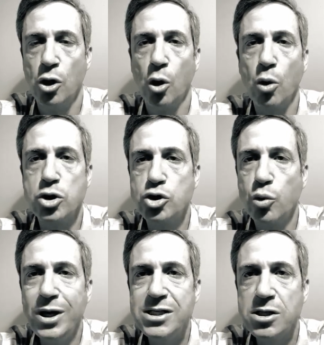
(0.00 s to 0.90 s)
or
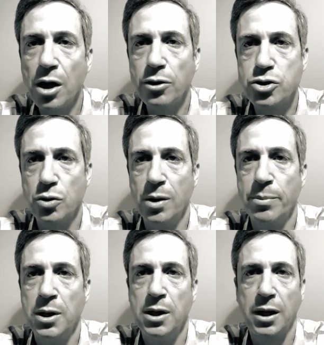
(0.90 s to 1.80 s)
treats Donald
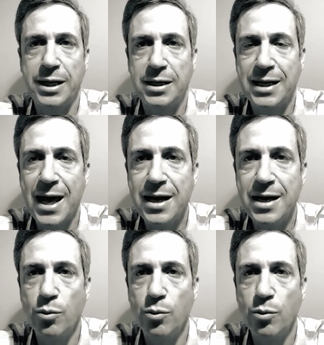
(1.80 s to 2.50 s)
Trump like a candidate